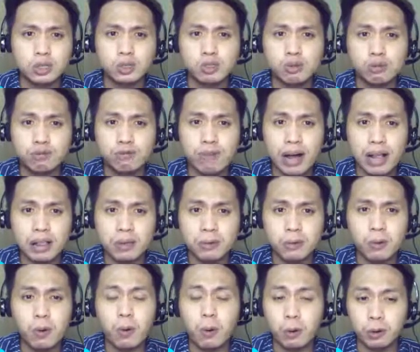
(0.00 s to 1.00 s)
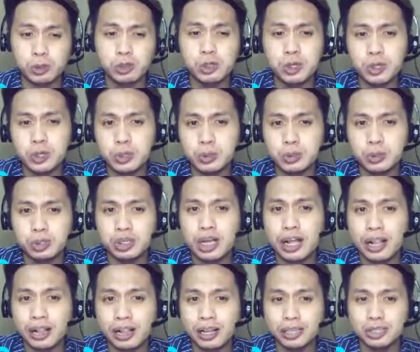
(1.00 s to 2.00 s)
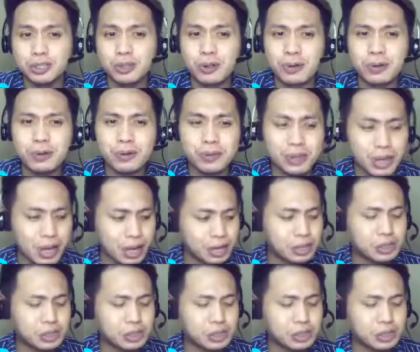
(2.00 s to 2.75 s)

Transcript: to follow or to use? Let's learn.